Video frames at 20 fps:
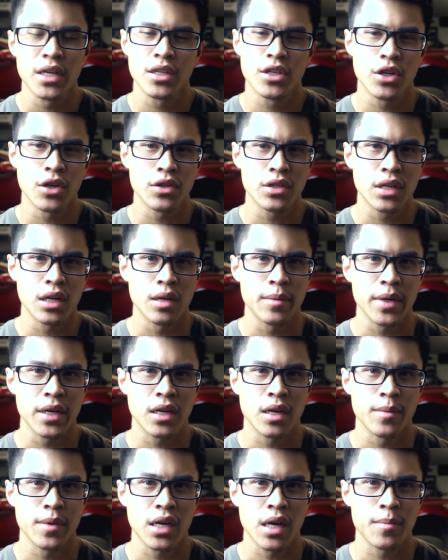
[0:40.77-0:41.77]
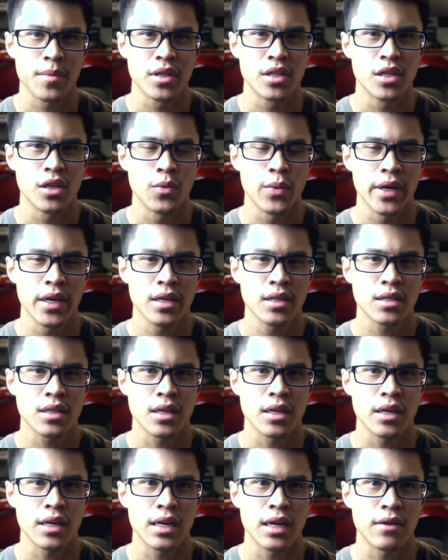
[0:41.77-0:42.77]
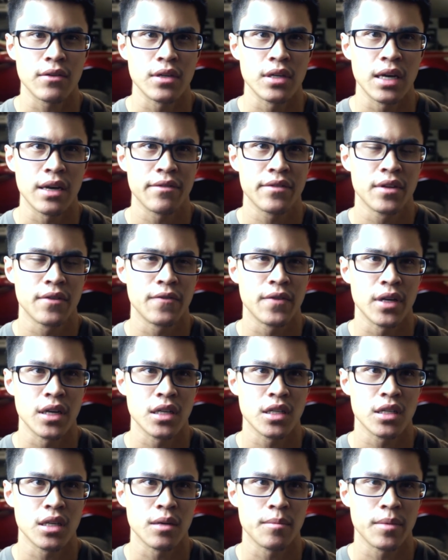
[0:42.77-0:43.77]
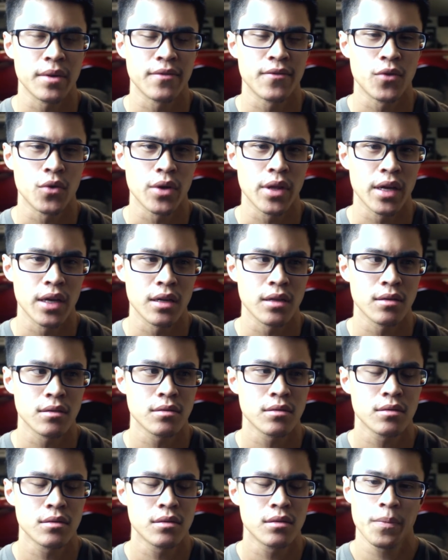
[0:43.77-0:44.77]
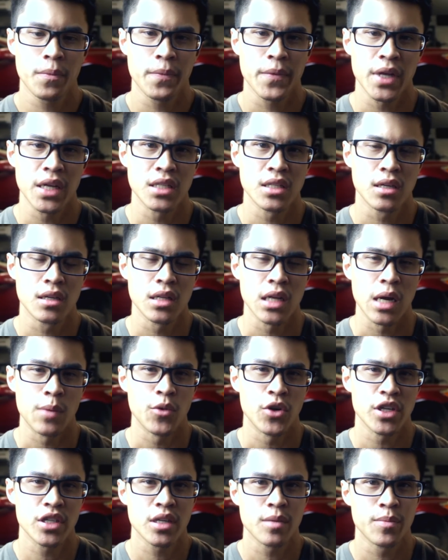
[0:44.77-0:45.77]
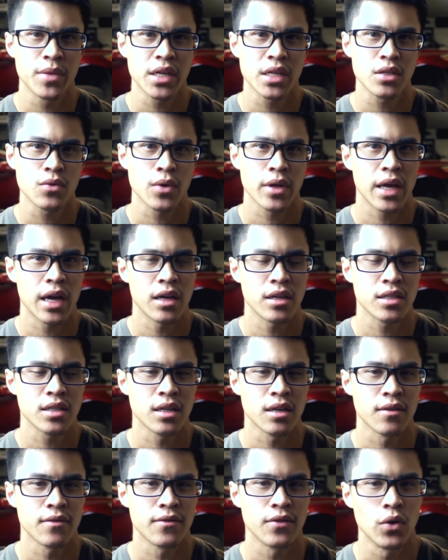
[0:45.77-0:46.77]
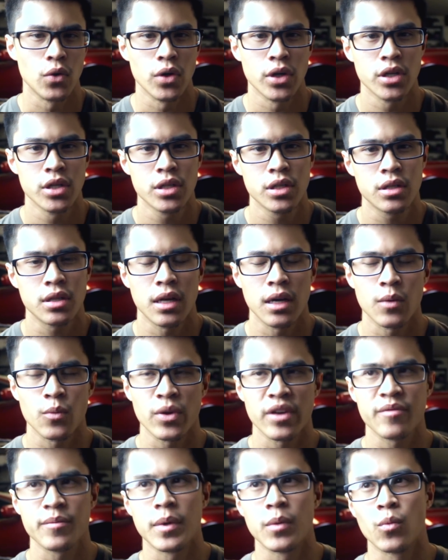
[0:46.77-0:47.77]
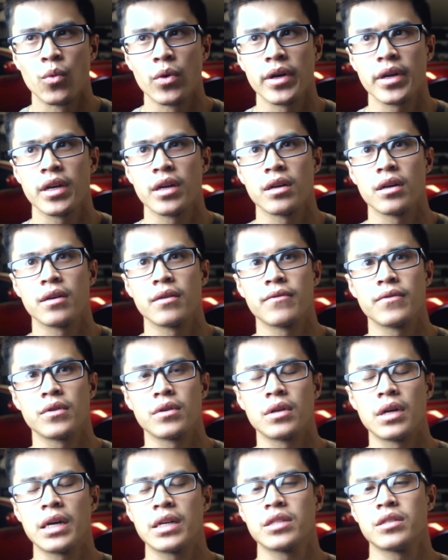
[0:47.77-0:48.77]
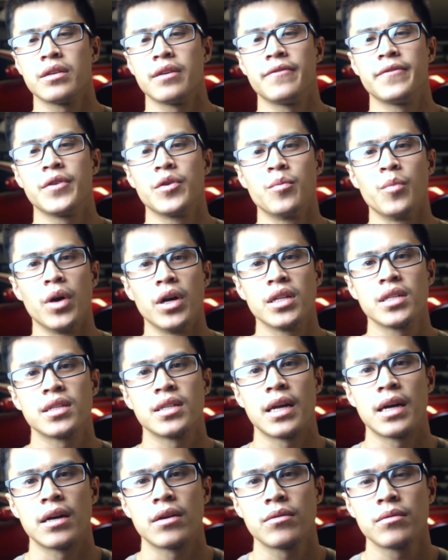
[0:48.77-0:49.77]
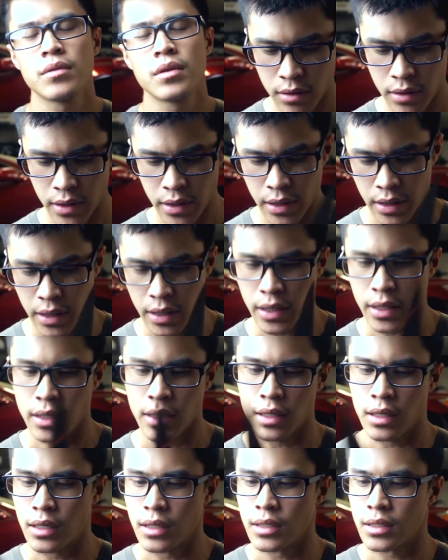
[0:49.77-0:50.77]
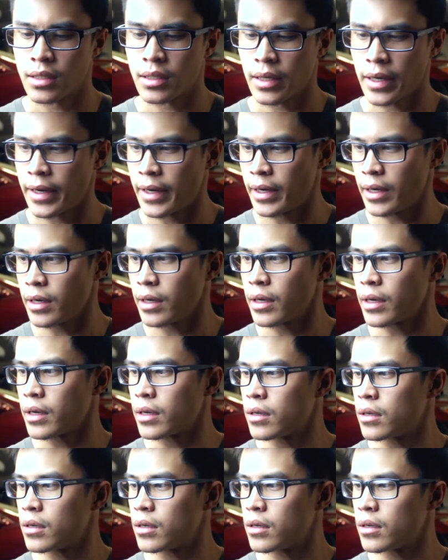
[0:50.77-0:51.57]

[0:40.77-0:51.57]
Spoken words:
show is going to be coming up in 2 weeks, and I have a knife to finish up before then. It's a collaboration piece with Halcyon Forge that we've been working on for actually a few months now. It is a